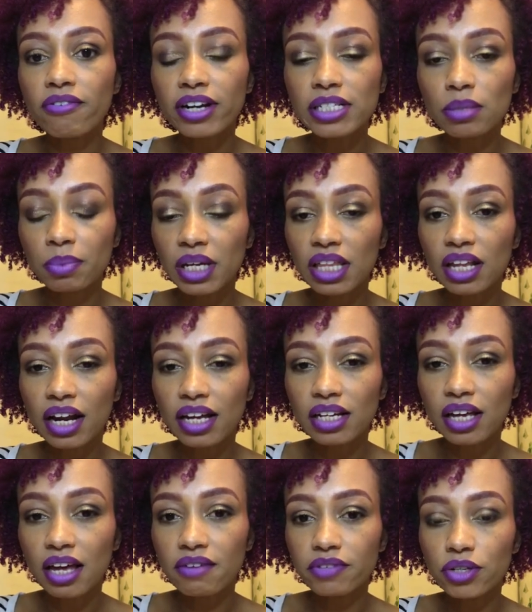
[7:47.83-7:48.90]
recipe that I
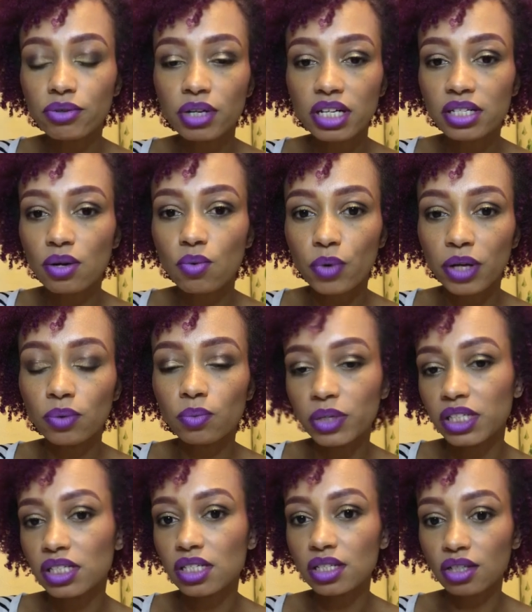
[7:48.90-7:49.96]
gave you is a
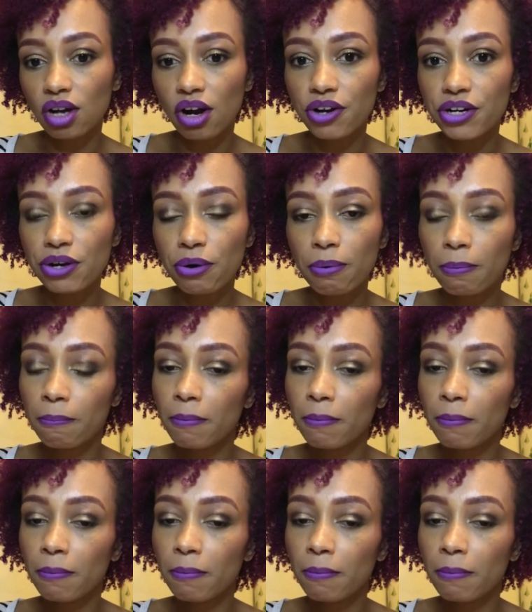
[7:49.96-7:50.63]
win-win scenario,